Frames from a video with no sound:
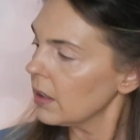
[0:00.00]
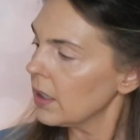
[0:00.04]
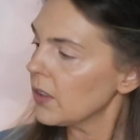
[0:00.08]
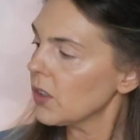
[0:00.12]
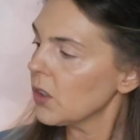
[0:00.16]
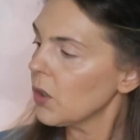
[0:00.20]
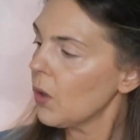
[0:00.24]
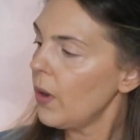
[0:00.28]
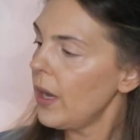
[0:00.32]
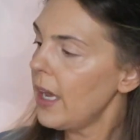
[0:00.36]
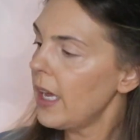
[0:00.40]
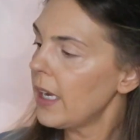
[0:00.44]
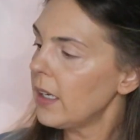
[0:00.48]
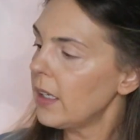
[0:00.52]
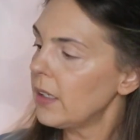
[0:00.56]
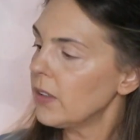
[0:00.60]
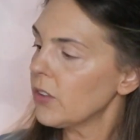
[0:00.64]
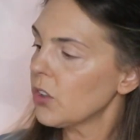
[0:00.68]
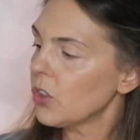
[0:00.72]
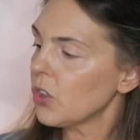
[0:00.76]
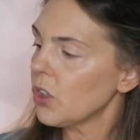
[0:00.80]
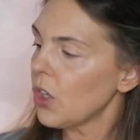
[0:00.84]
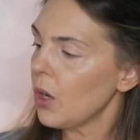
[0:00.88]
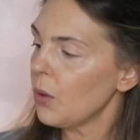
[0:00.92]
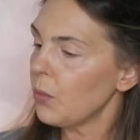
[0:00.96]
Let's go ahead
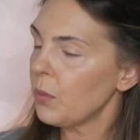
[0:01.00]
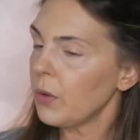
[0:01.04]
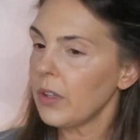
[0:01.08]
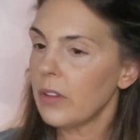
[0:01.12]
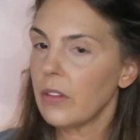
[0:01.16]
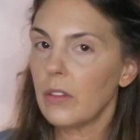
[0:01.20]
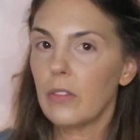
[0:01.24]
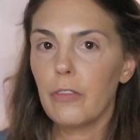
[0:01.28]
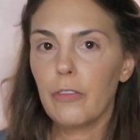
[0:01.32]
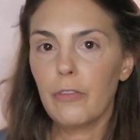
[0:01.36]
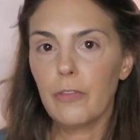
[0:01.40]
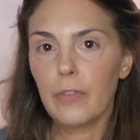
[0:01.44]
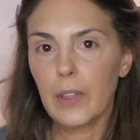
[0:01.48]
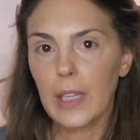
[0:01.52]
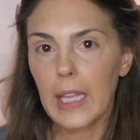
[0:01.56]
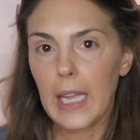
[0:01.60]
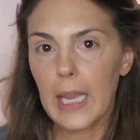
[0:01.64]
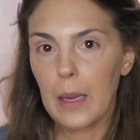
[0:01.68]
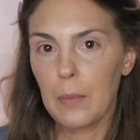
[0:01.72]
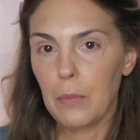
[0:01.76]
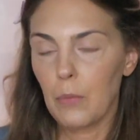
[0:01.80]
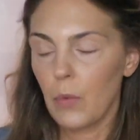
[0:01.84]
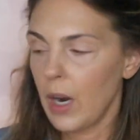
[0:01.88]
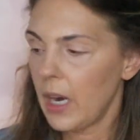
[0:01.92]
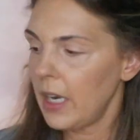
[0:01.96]
and start with
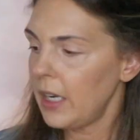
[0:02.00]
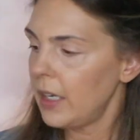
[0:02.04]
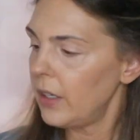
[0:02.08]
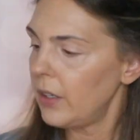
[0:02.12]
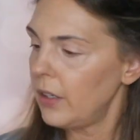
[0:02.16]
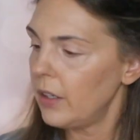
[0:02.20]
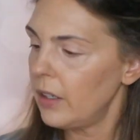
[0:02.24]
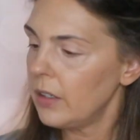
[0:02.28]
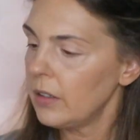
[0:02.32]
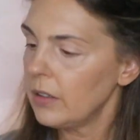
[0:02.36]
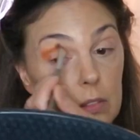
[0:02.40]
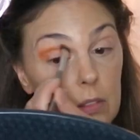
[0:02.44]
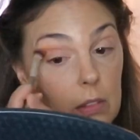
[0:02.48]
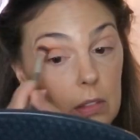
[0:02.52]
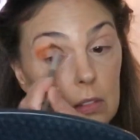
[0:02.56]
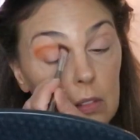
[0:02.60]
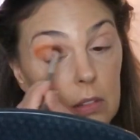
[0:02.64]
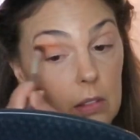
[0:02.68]
Flame right here.